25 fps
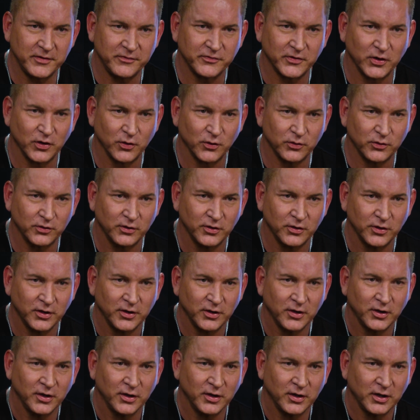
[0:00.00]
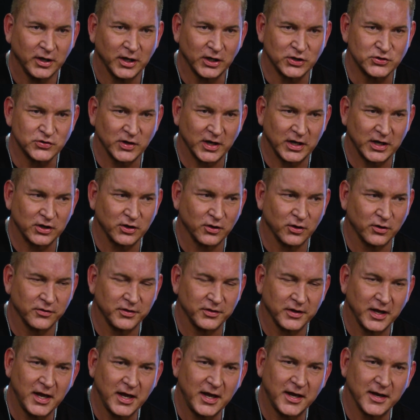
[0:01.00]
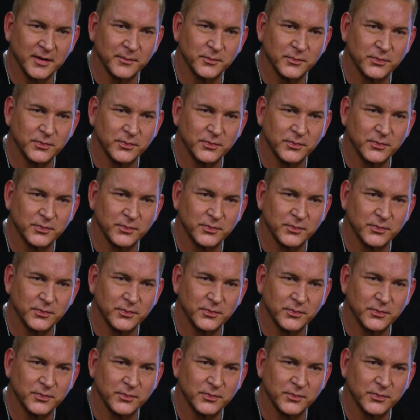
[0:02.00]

phone and try to go to the app.